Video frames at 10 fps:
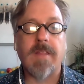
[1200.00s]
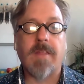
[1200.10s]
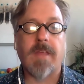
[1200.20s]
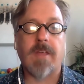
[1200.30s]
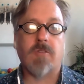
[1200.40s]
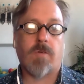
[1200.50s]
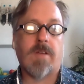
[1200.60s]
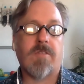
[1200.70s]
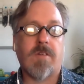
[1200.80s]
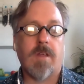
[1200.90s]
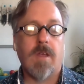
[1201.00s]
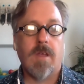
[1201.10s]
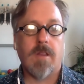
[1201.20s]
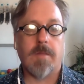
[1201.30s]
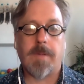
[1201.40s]
they could trust
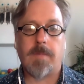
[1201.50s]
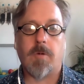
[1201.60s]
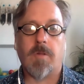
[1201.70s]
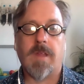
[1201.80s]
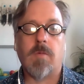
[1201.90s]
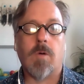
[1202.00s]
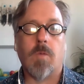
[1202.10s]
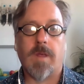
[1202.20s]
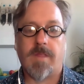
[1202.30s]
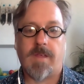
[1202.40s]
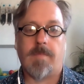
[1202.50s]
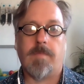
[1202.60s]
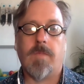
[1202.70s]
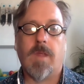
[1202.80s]
the people that were with them.